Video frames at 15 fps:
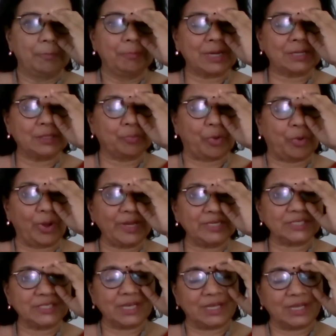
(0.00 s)
But the
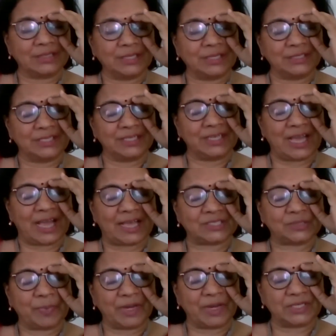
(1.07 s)
point, the
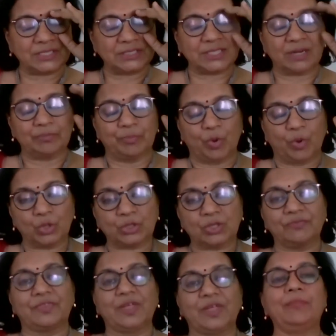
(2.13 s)
aspect is that both of